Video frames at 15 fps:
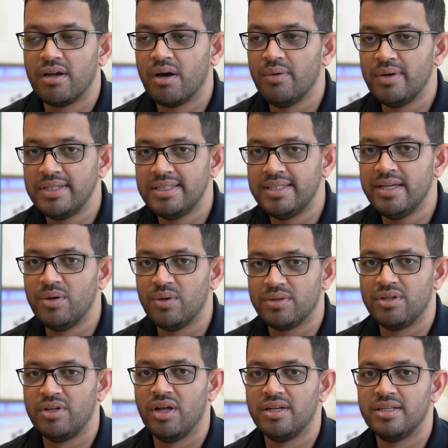go and see an
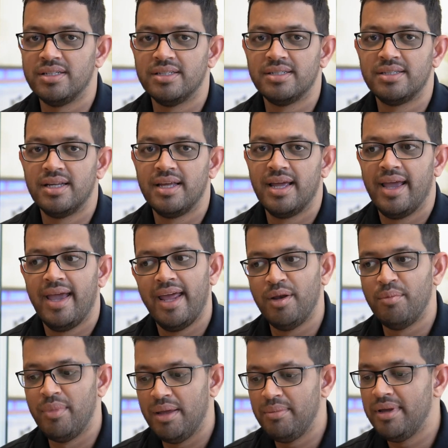orthodontist
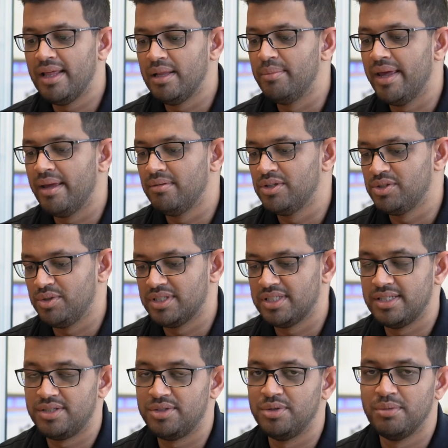and maybe he'll be able to
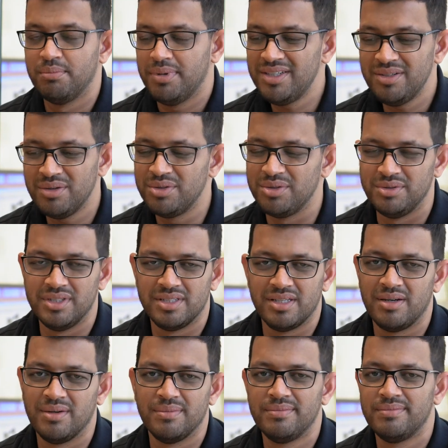assist you. But don't do this
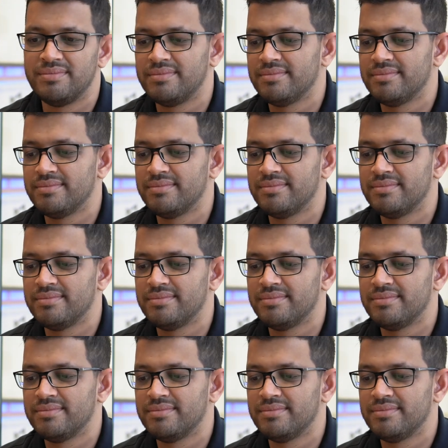at home.